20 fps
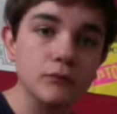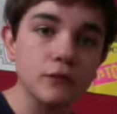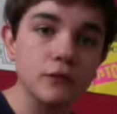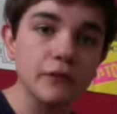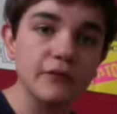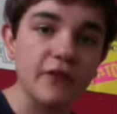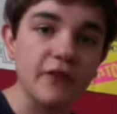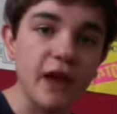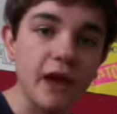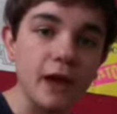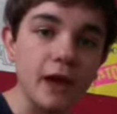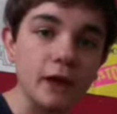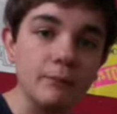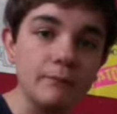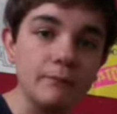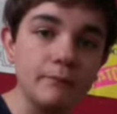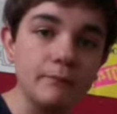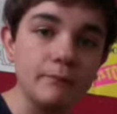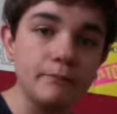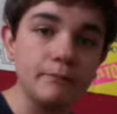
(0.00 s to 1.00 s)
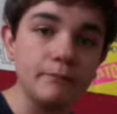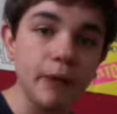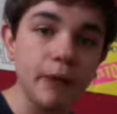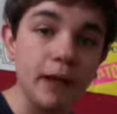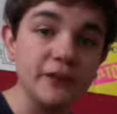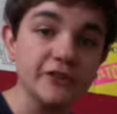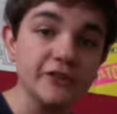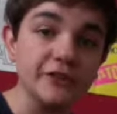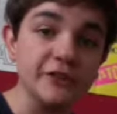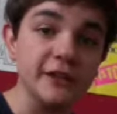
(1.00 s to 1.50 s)
they
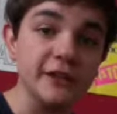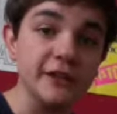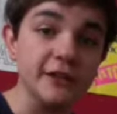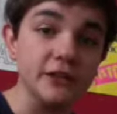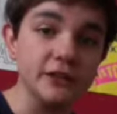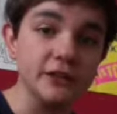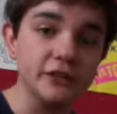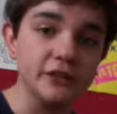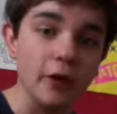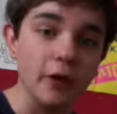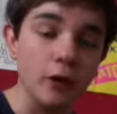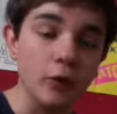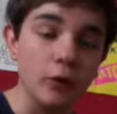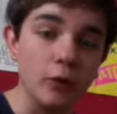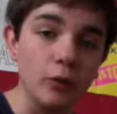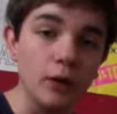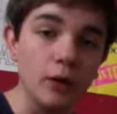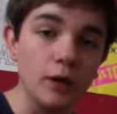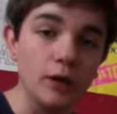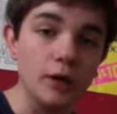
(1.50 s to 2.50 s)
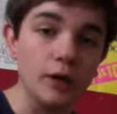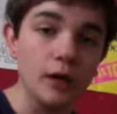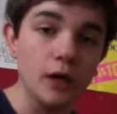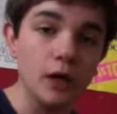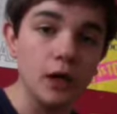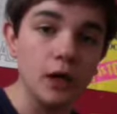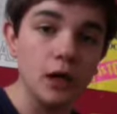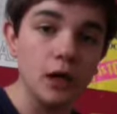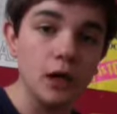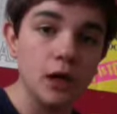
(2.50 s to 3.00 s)
passed it. So
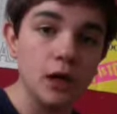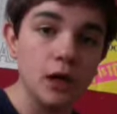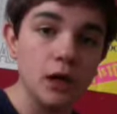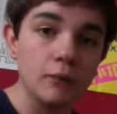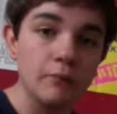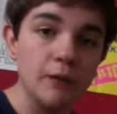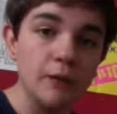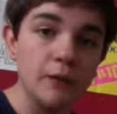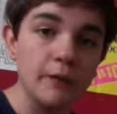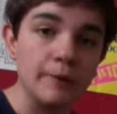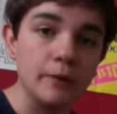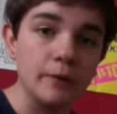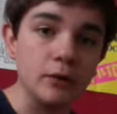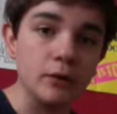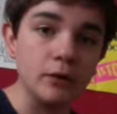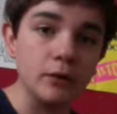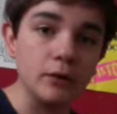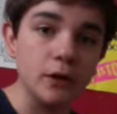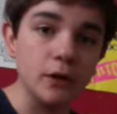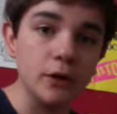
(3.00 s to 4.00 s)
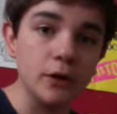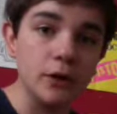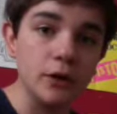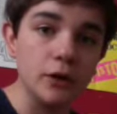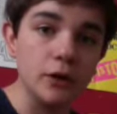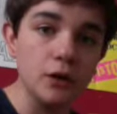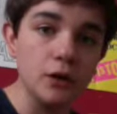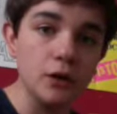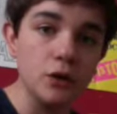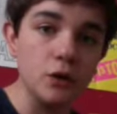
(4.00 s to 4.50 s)
people
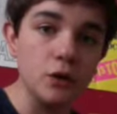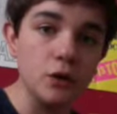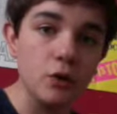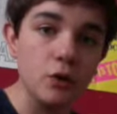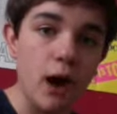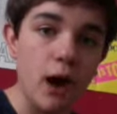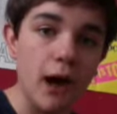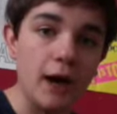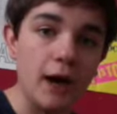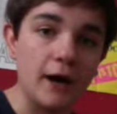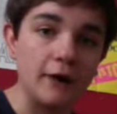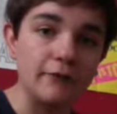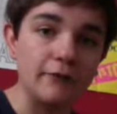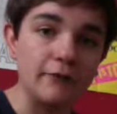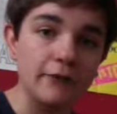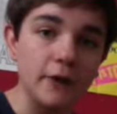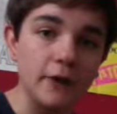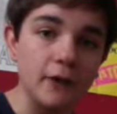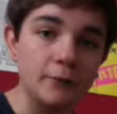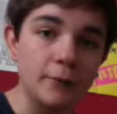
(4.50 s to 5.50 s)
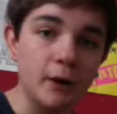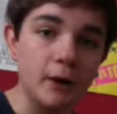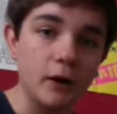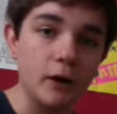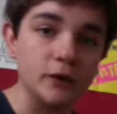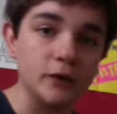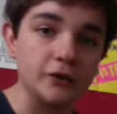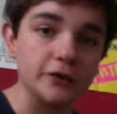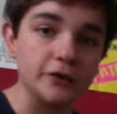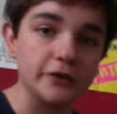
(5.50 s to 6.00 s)
who have
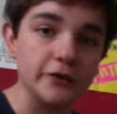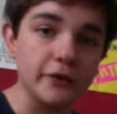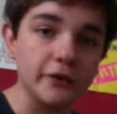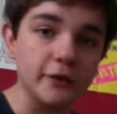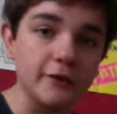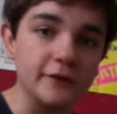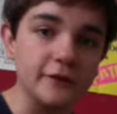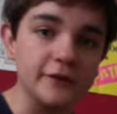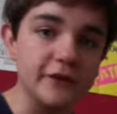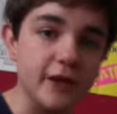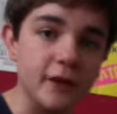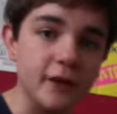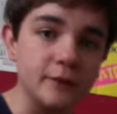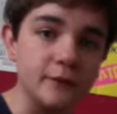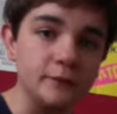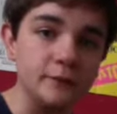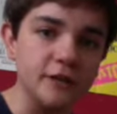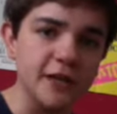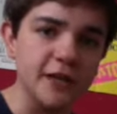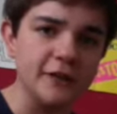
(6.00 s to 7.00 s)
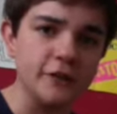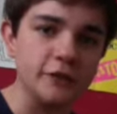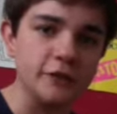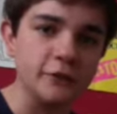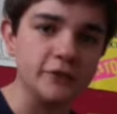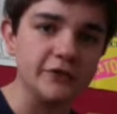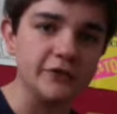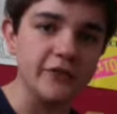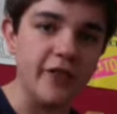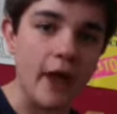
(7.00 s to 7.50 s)
partners that are the same gender
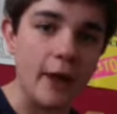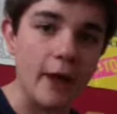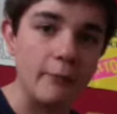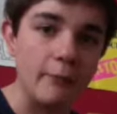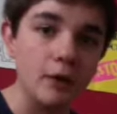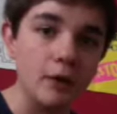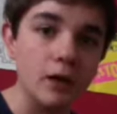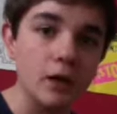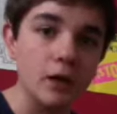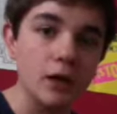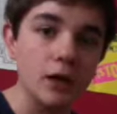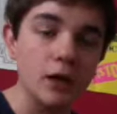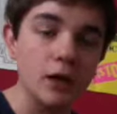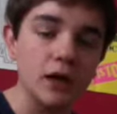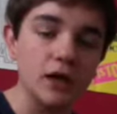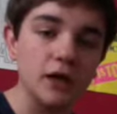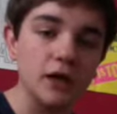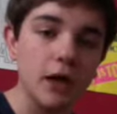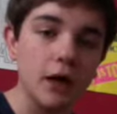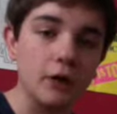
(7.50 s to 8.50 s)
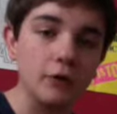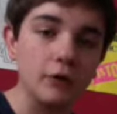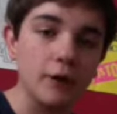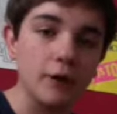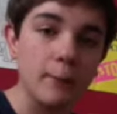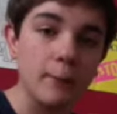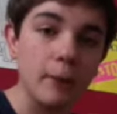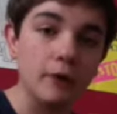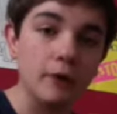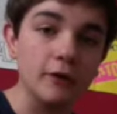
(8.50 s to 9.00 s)
as them can now
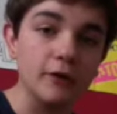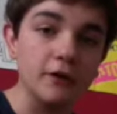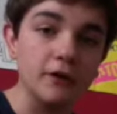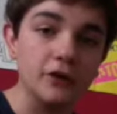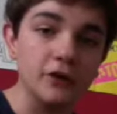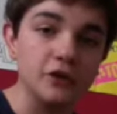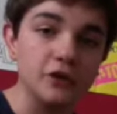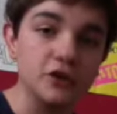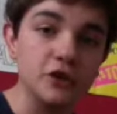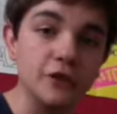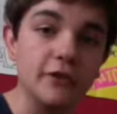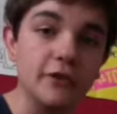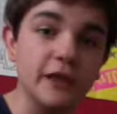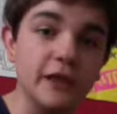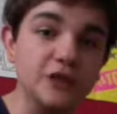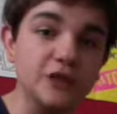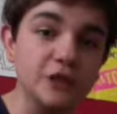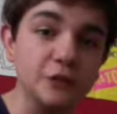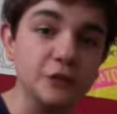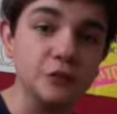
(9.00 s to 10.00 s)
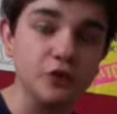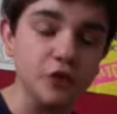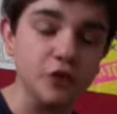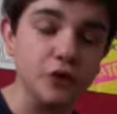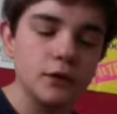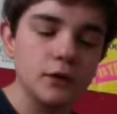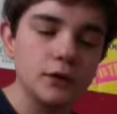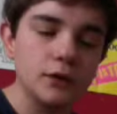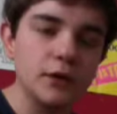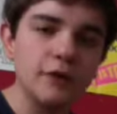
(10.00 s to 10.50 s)
get married, should they choose
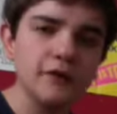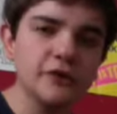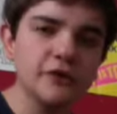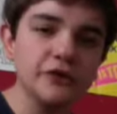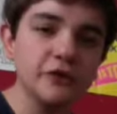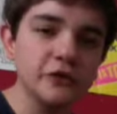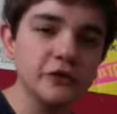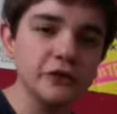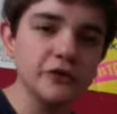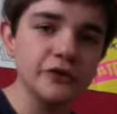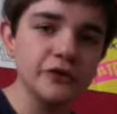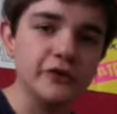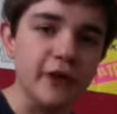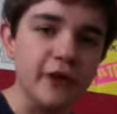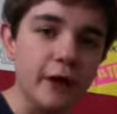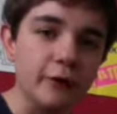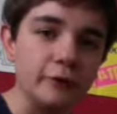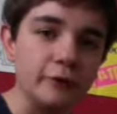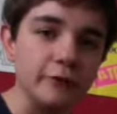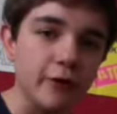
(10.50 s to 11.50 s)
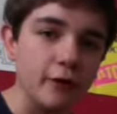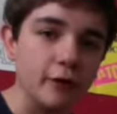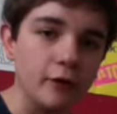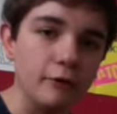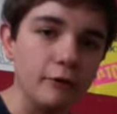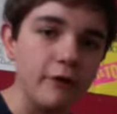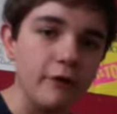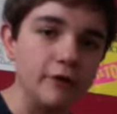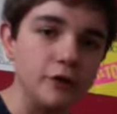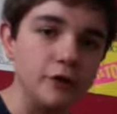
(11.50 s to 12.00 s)
to. Now, this doesn't sound very
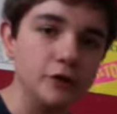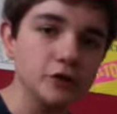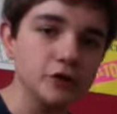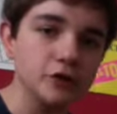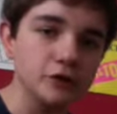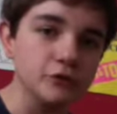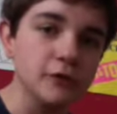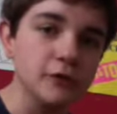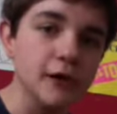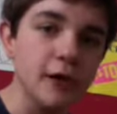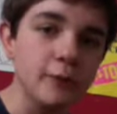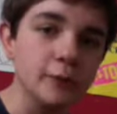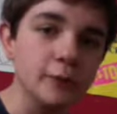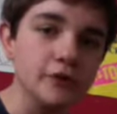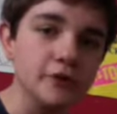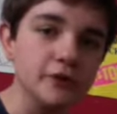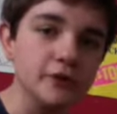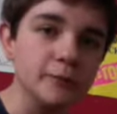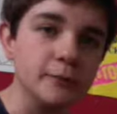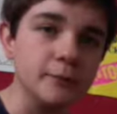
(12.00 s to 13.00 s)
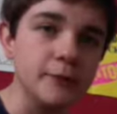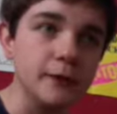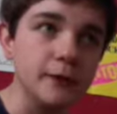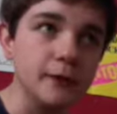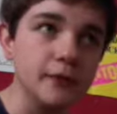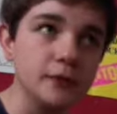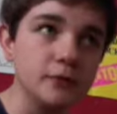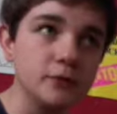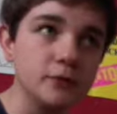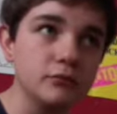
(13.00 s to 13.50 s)
revolutionary, I must admit.
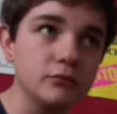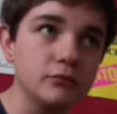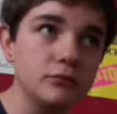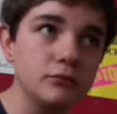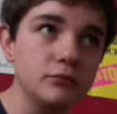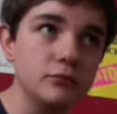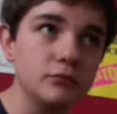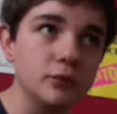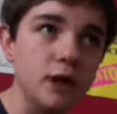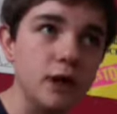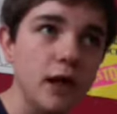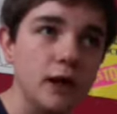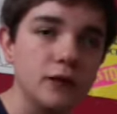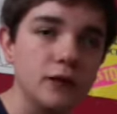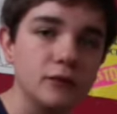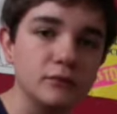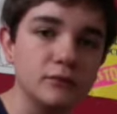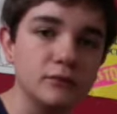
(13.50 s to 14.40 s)
Like,